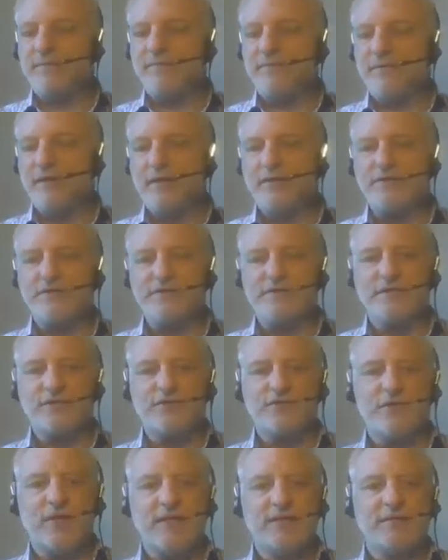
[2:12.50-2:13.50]
providers, they're
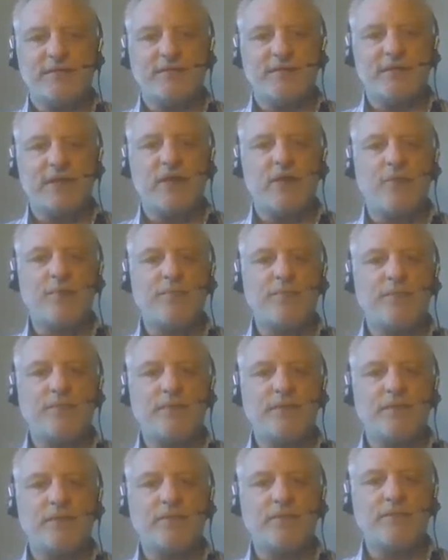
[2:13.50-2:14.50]
trying to help
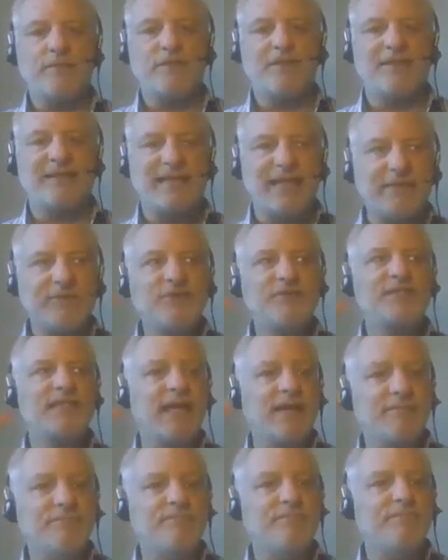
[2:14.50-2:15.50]
leverage
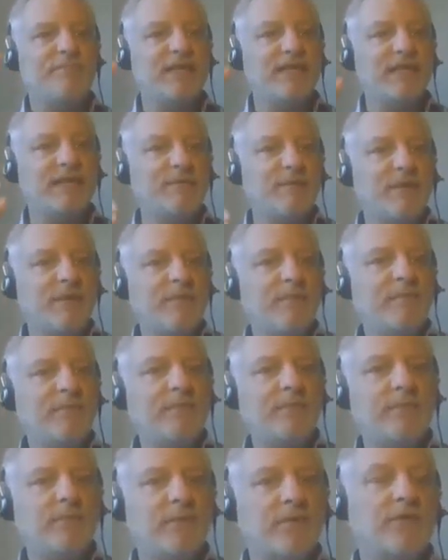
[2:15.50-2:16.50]
that
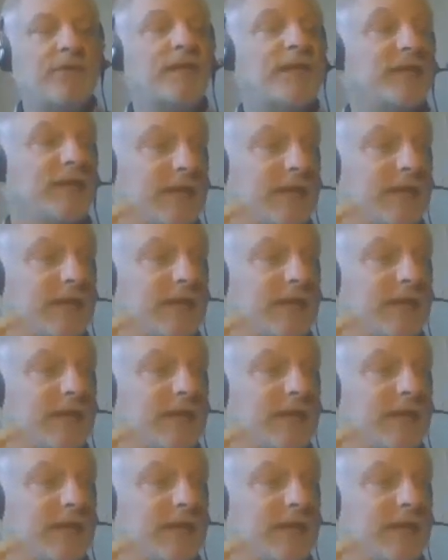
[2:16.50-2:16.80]
minimum, or the